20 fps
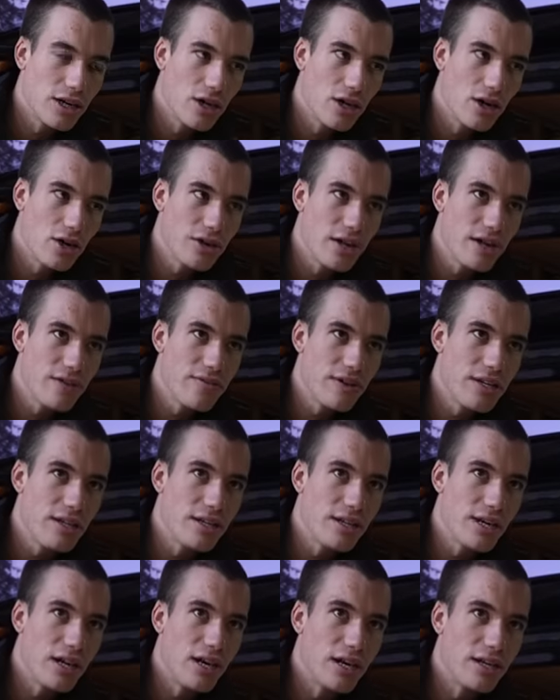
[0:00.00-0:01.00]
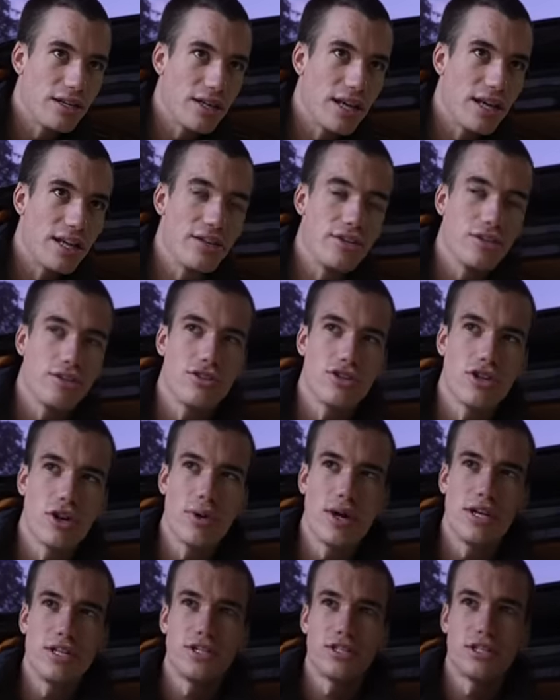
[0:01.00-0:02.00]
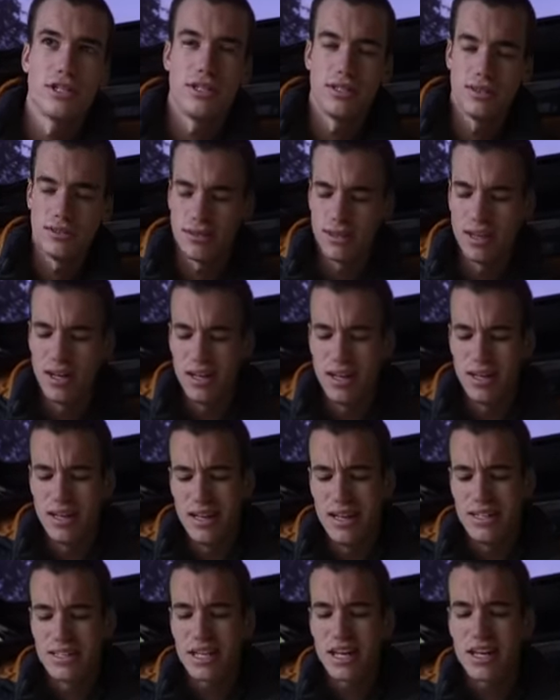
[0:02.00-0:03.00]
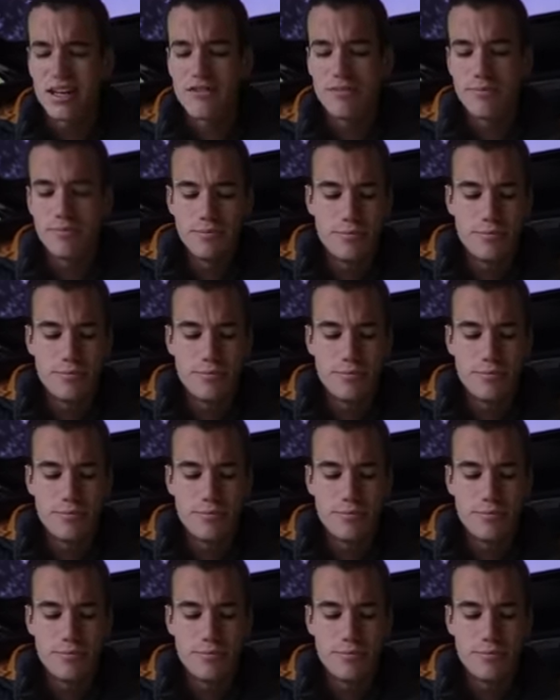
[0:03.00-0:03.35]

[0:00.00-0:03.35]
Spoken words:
on a vineyard in Croatia. It's kind of